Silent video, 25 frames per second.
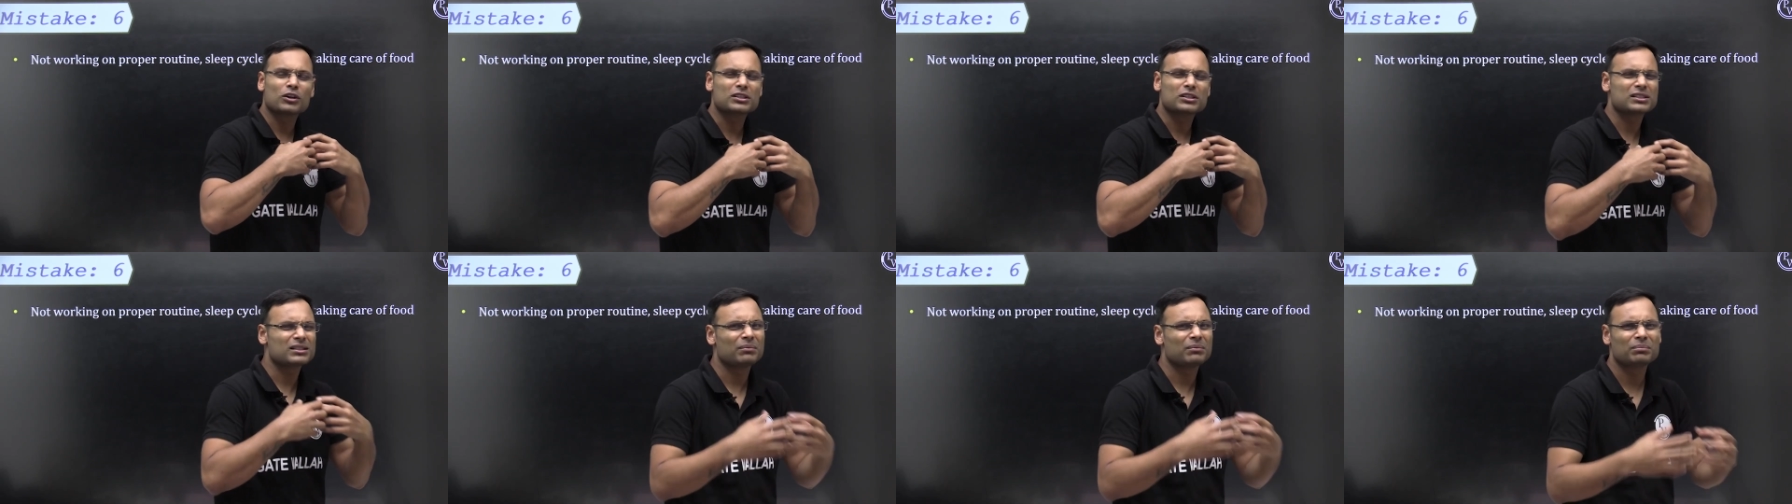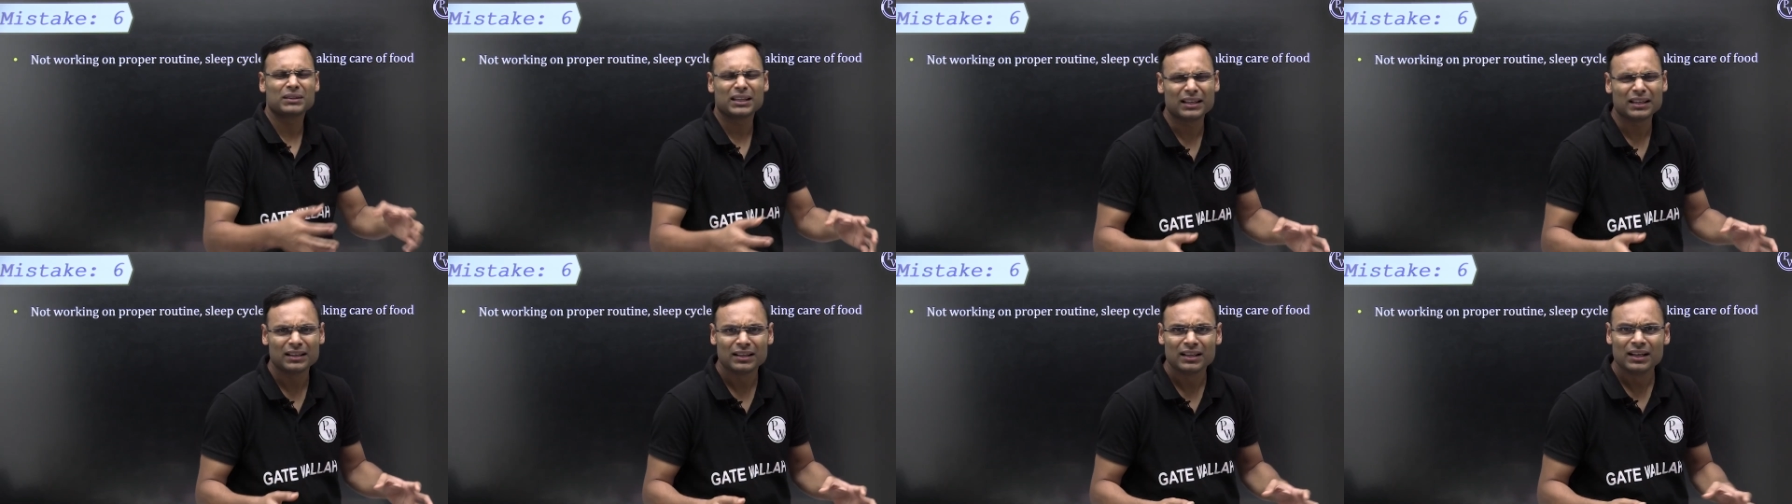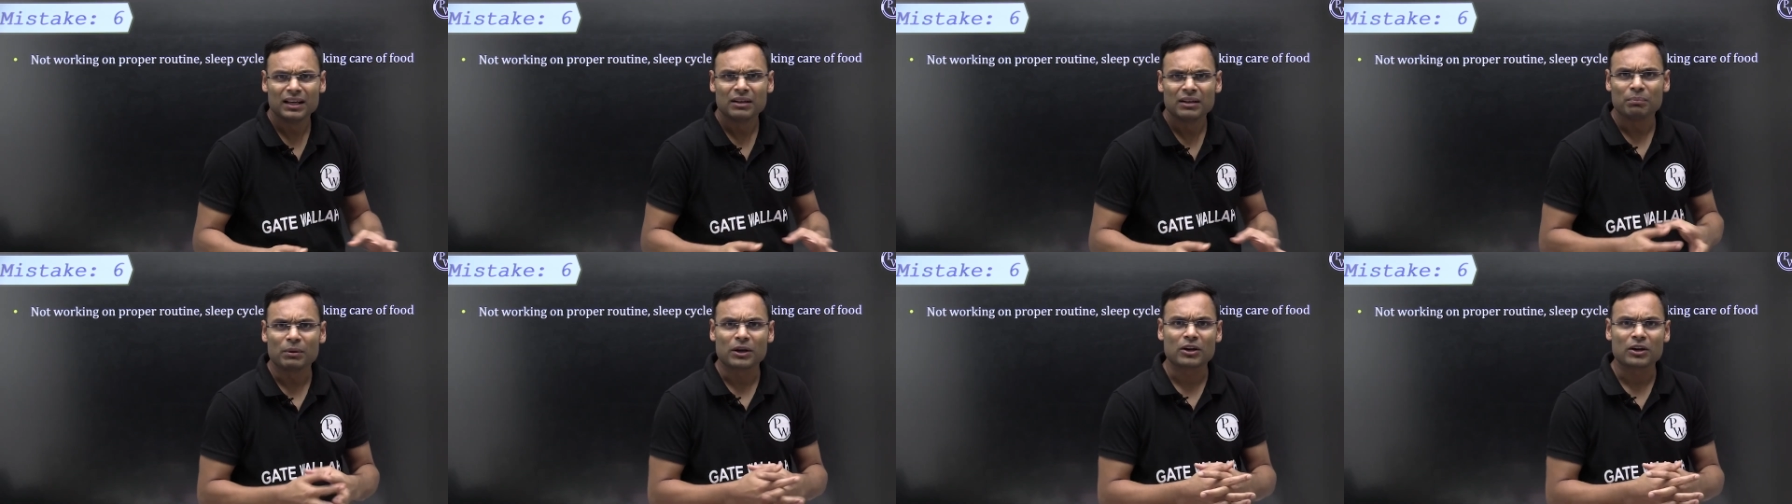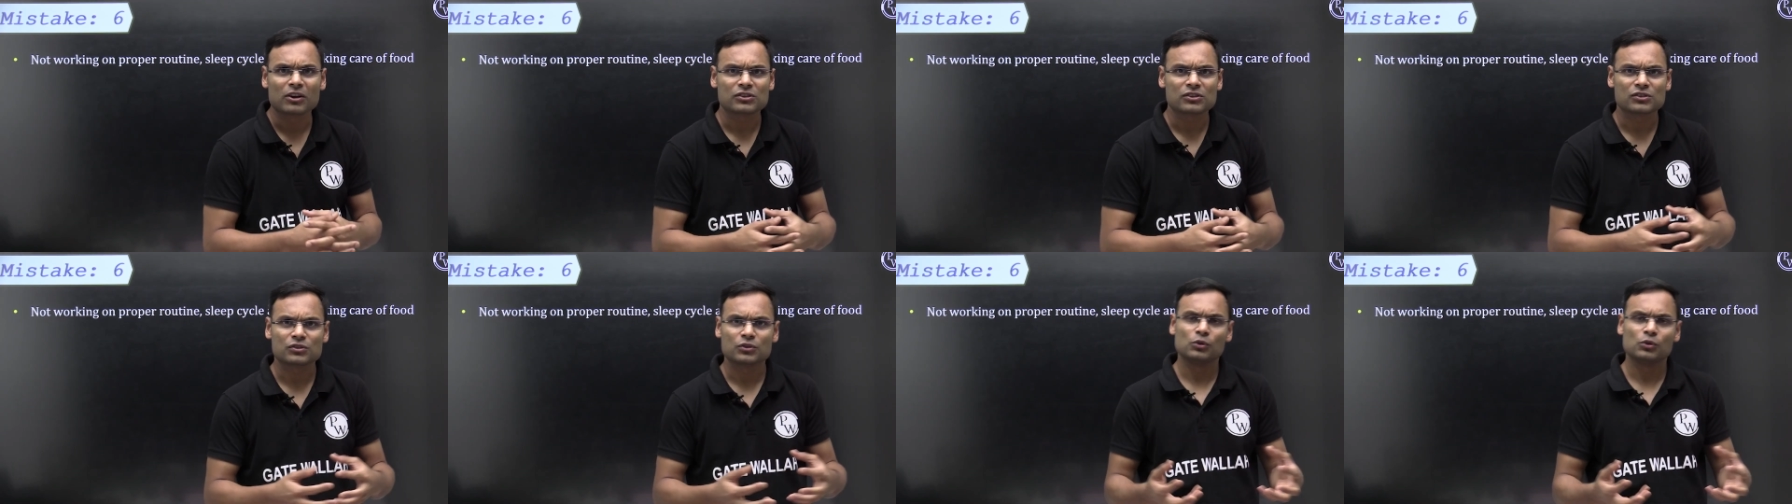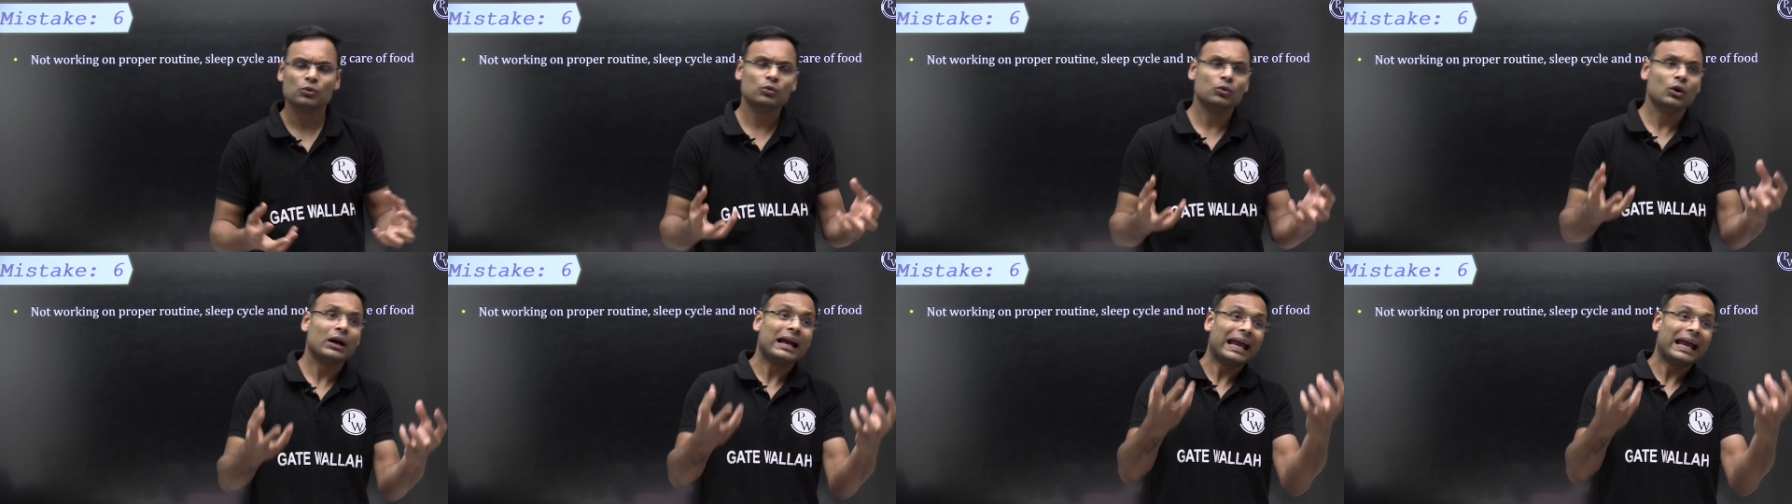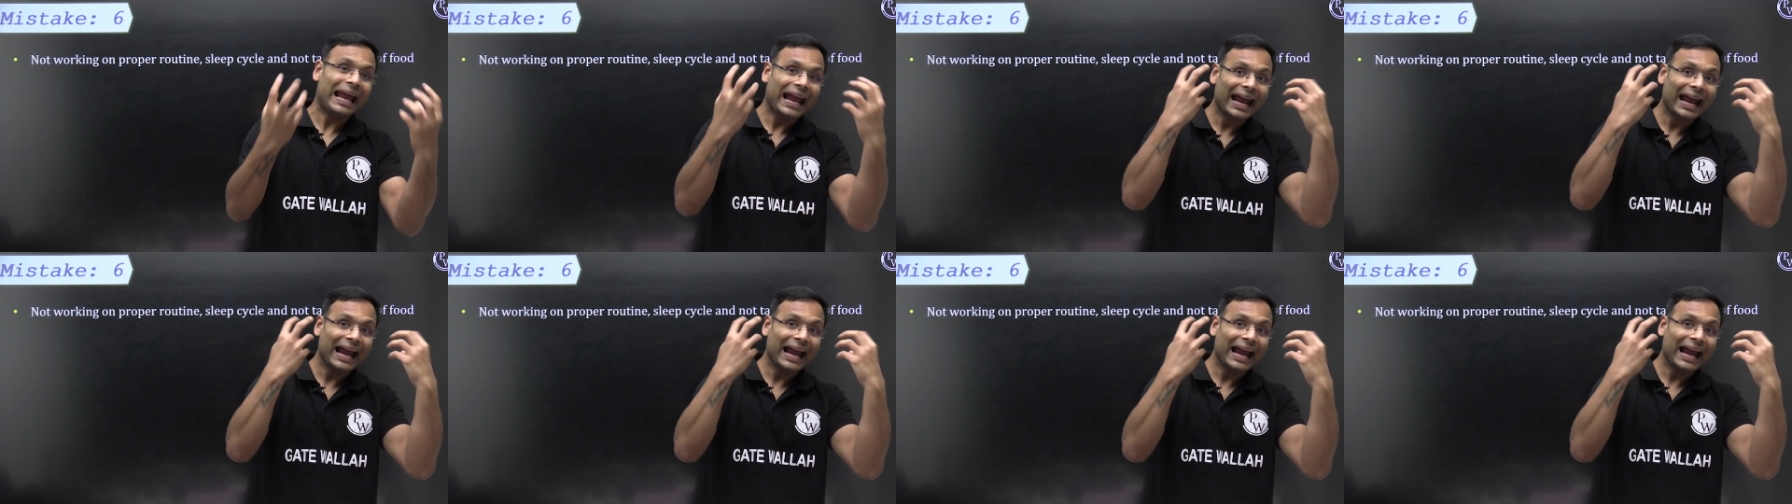or something because you